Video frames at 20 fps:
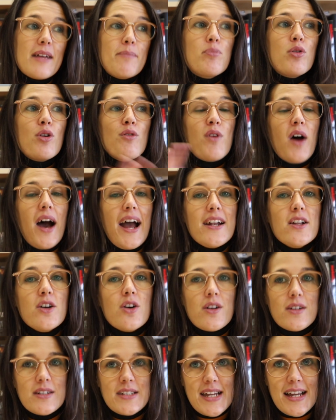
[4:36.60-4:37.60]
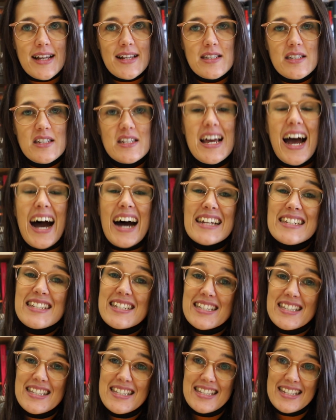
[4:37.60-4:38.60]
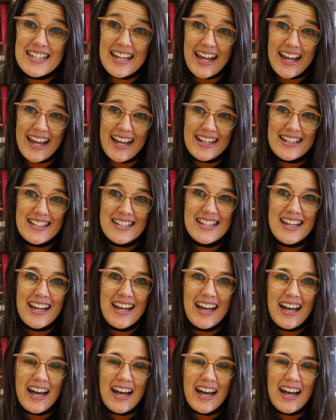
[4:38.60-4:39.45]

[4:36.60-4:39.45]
Provide context to understand